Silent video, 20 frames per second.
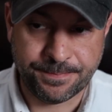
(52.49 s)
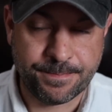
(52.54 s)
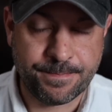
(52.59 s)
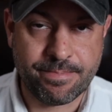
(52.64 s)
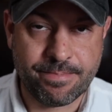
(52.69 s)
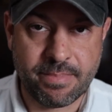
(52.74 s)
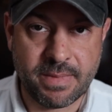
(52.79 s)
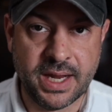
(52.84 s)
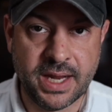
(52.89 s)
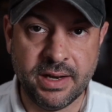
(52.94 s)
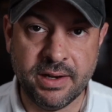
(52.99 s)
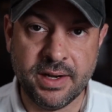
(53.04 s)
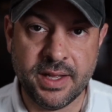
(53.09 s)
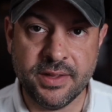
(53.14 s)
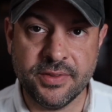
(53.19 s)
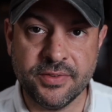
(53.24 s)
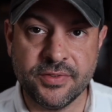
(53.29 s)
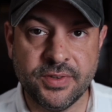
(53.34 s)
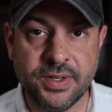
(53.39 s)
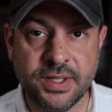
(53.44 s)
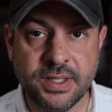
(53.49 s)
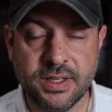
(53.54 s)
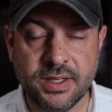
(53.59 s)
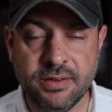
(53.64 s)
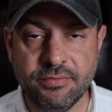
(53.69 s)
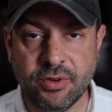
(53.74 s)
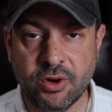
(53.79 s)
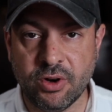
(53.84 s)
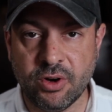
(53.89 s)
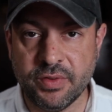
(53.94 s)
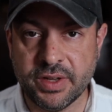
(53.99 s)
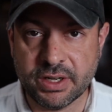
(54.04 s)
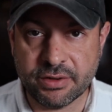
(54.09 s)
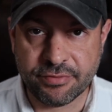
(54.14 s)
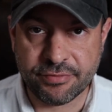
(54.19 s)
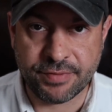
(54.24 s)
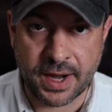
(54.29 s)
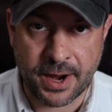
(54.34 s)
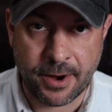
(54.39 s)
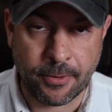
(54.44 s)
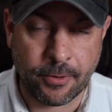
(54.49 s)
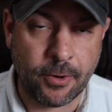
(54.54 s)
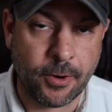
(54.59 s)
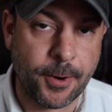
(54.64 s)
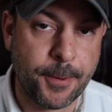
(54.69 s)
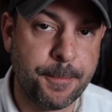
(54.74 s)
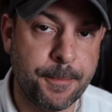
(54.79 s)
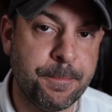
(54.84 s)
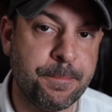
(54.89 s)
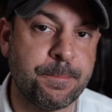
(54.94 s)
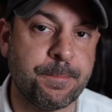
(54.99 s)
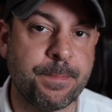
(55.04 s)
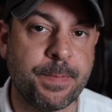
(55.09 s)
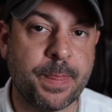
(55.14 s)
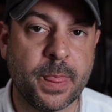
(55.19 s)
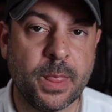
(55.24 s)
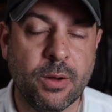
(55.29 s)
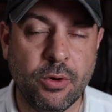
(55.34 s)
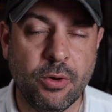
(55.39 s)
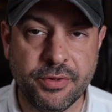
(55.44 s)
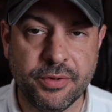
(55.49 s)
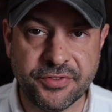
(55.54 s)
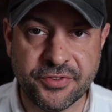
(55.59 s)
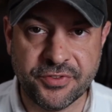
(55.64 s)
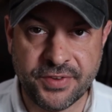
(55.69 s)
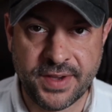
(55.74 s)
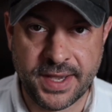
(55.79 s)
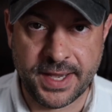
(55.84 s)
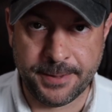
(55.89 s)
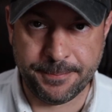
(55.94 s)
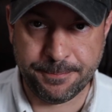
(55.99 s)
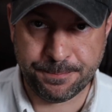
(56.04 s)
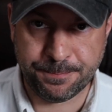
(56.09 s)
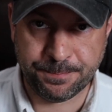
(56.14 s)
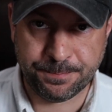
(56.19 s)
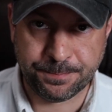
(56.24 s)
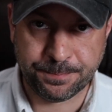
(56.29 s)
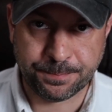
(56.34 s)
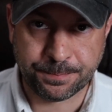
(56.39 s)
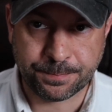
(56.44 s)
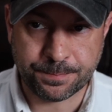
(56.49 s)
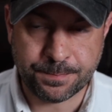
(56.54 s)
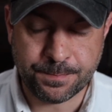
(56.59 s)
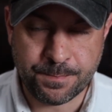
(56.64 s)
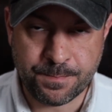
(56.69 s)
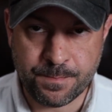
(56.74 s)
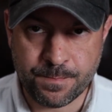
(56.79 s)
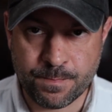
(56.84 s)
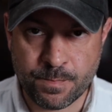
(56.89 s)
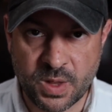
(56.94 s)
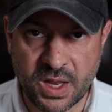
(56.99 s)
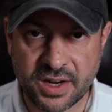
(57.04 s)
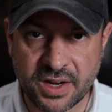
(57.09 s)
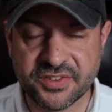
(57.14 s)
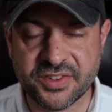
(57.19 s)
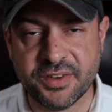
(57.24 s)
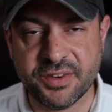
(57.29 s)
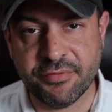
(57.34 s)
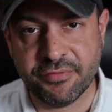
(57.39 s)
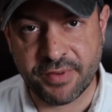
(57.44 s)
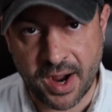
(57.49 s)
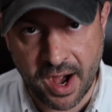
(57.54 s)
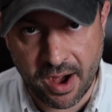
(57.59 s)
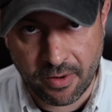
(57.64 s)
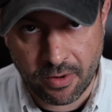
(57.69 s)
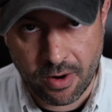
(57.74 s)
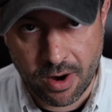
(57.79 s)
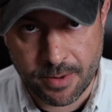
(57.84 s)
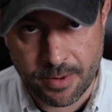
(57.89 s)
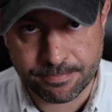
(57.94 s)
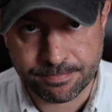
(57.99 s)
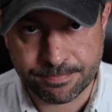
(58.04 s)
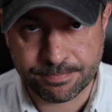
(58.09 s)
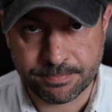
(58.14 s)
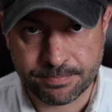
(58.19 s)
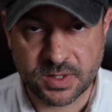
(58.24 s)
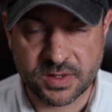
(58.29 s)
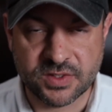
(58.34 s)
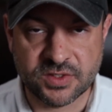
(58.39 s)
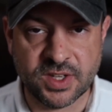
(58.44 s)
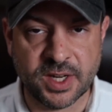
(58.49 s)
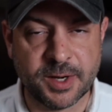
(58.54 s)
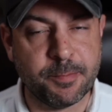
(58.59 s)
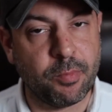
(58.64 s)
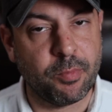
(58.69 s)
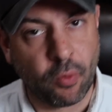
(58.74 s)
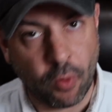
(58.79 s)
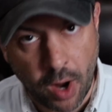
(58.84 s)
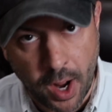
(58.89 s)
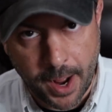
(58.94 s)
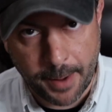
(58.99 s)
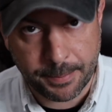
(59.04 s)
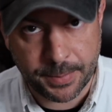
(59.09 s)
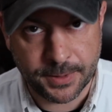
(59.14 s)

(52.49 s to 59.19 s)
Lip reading: in an incident involving a firearm on set. And I say firearm, it's not a prop.